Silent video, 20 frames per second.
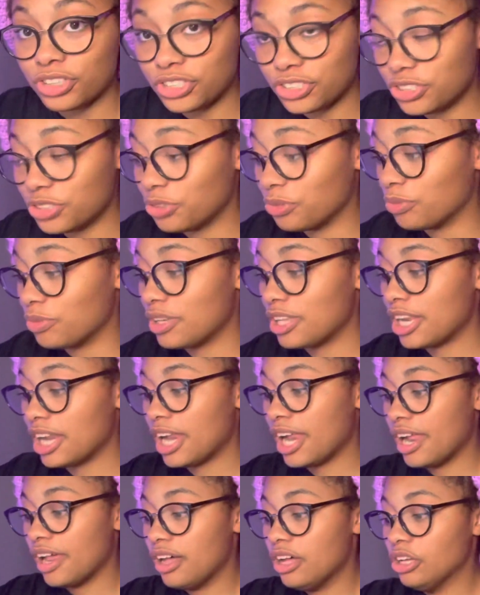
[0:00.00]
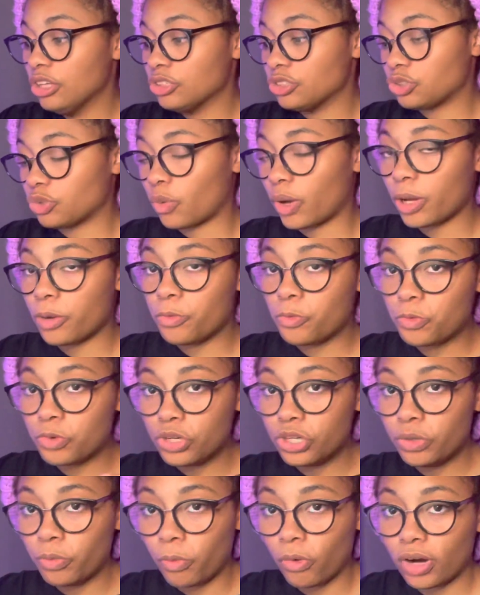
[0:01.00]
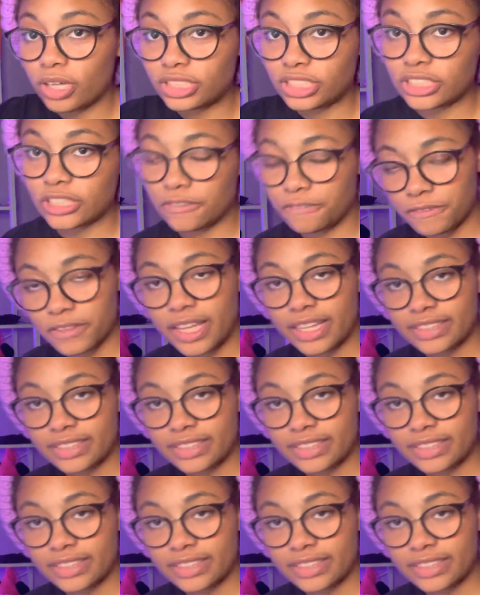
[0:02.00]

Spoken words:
do. So I would watch out for that